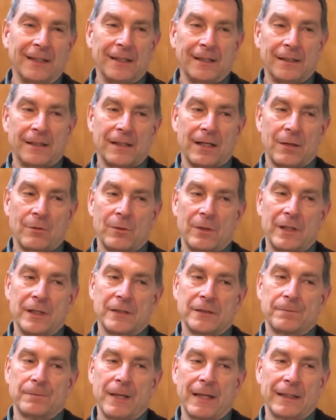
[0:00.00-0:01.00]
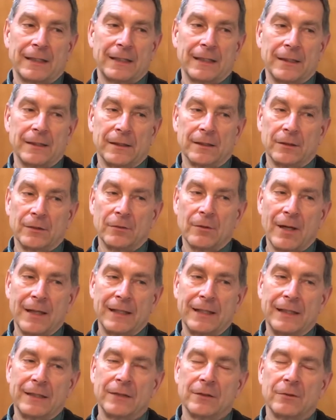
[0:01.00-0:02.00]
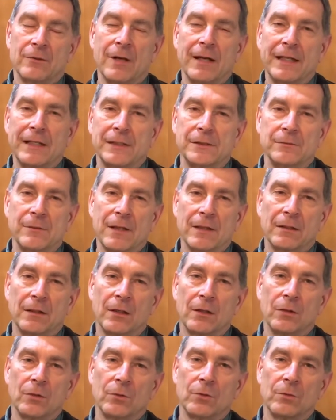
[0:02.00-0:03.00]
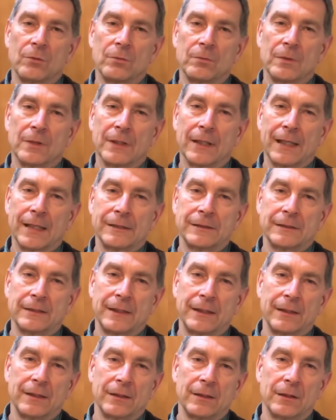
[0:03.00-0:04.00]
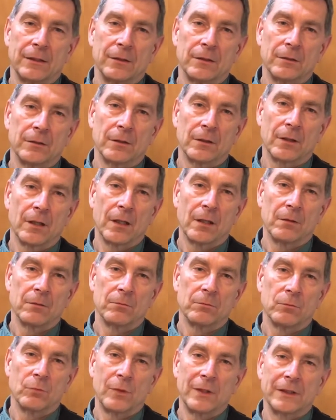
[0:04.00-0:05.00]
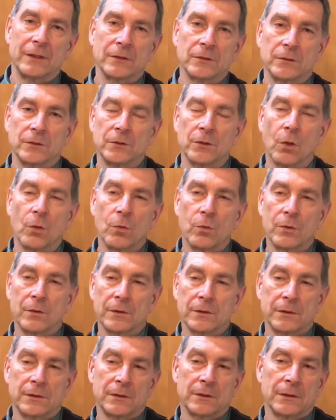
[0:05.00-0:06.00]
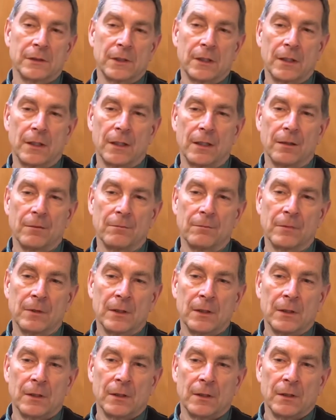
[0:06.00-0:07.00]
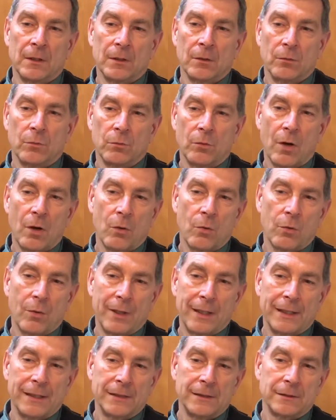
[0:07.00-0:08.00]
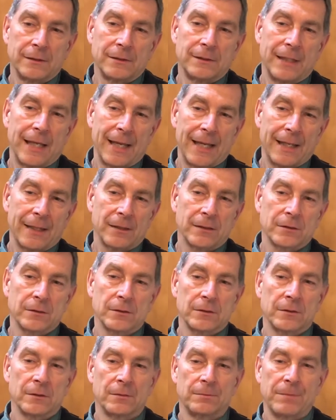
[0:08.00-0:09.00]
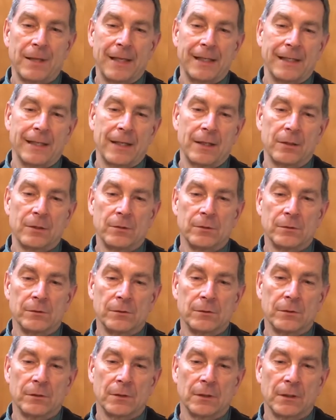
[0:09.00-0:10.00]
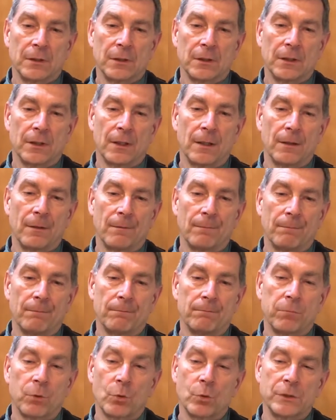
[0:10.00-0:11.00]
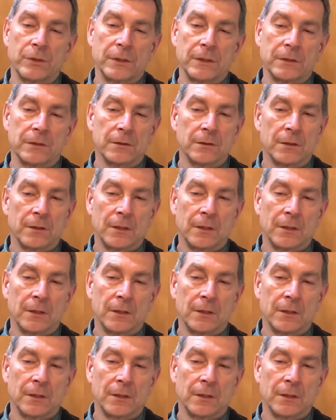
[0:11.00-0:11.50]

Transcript: We're inspecting the grading and drainage around the home, the exterior, windows, doors, walkways, decks, patios, porches,